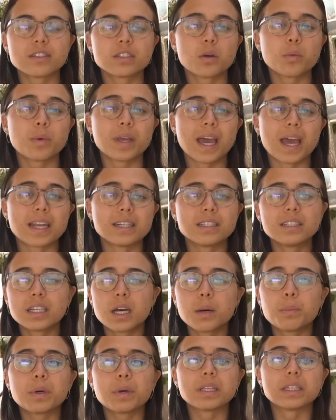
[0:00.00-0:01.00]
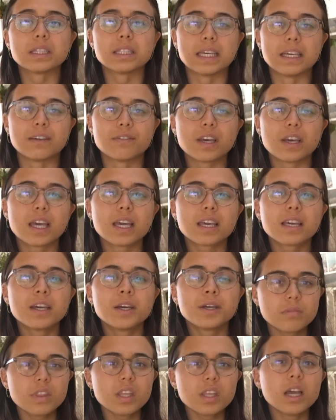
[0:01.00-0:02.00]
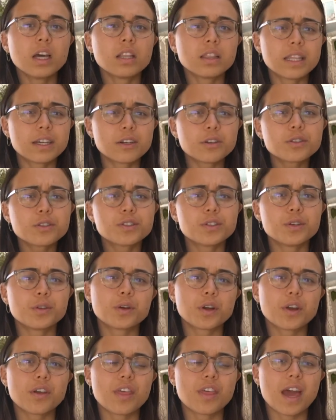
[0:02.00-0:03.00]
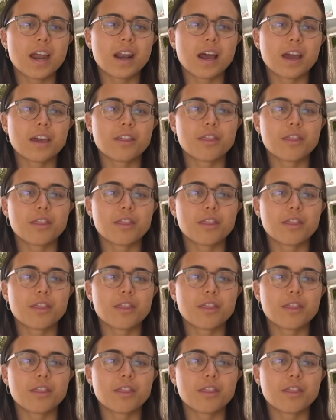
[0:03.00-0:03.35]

So we ended up leaving a little sooner than I